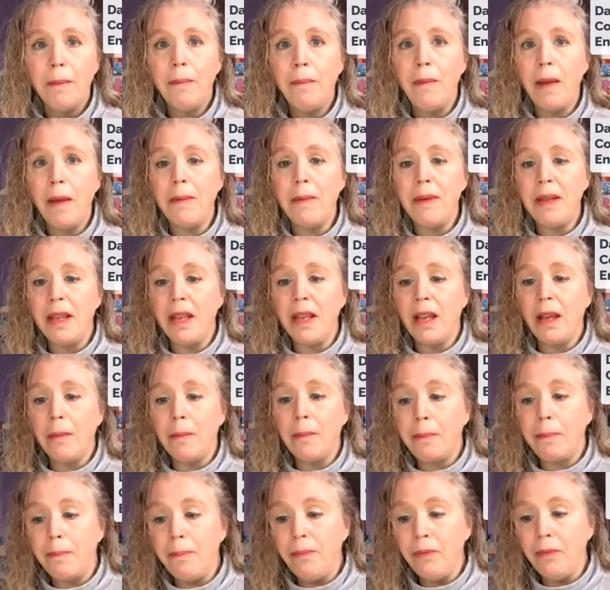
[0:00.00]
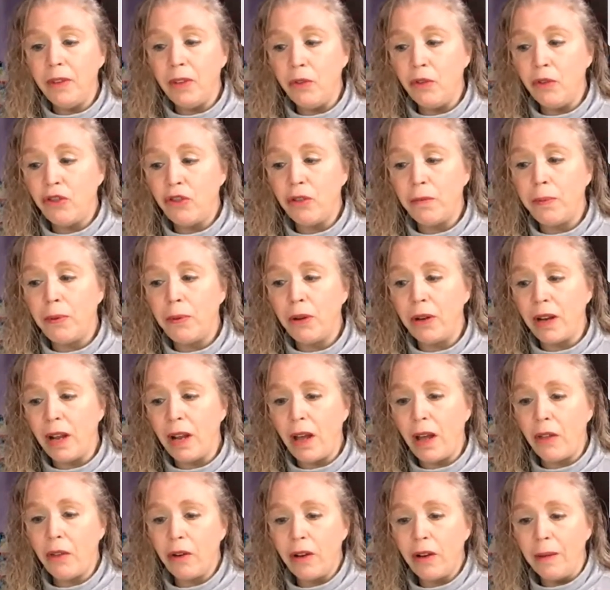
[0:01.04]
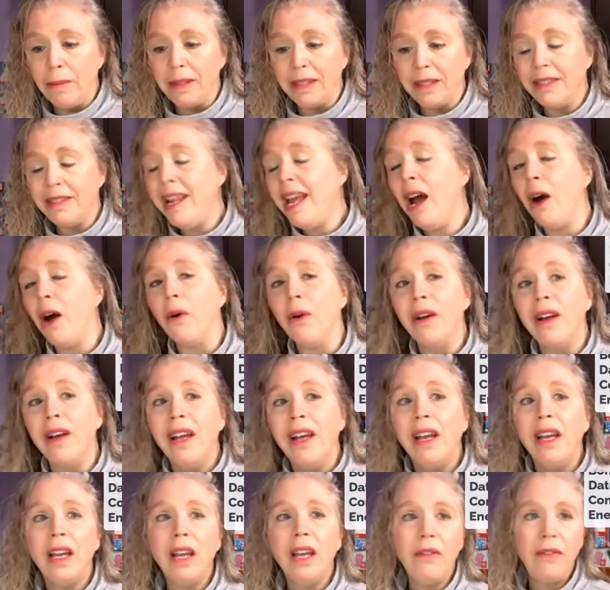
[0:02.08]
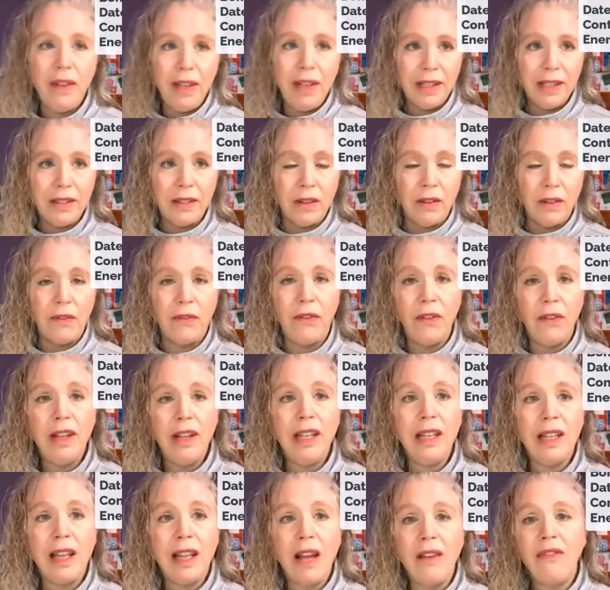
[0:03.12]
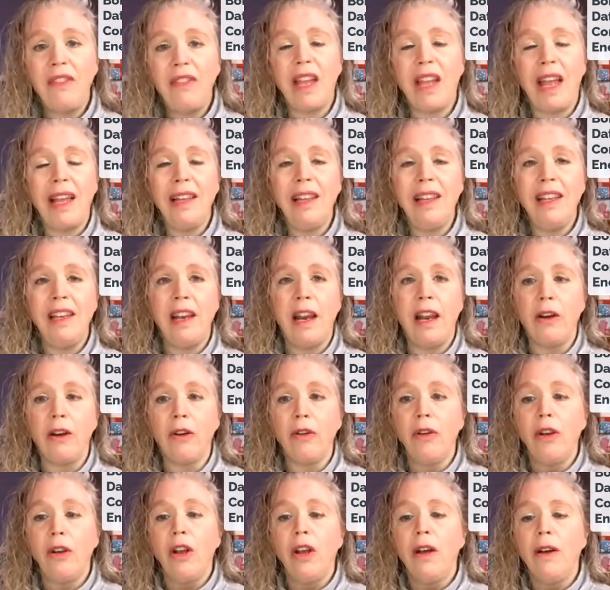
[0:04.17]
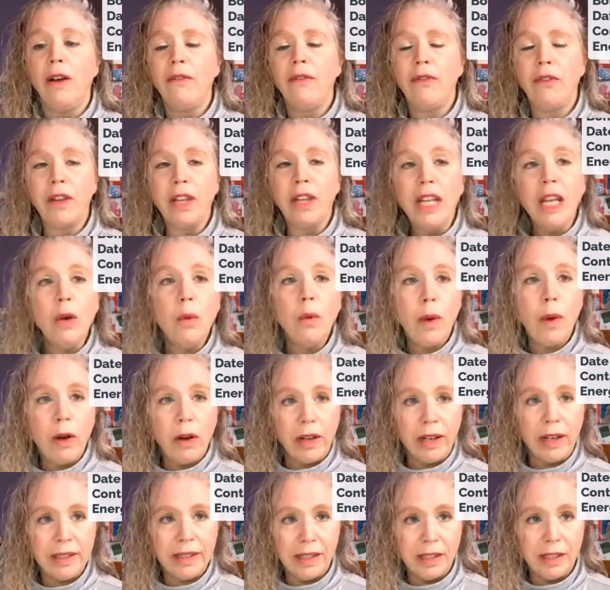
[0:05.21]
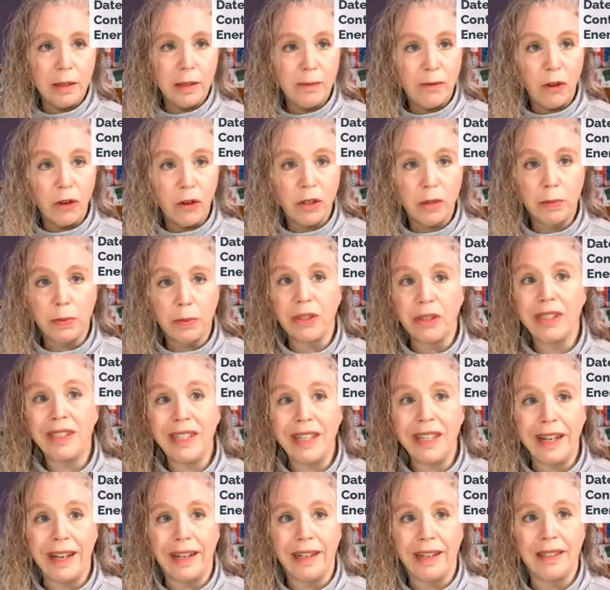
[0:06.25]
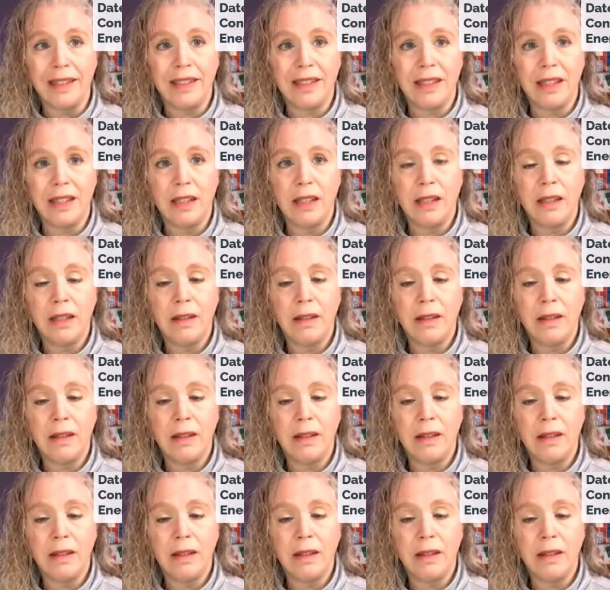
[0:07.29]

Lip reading: Maybe you should put other limits. Now, if he has fully left the alienator, forget where it is in divorce proceedings.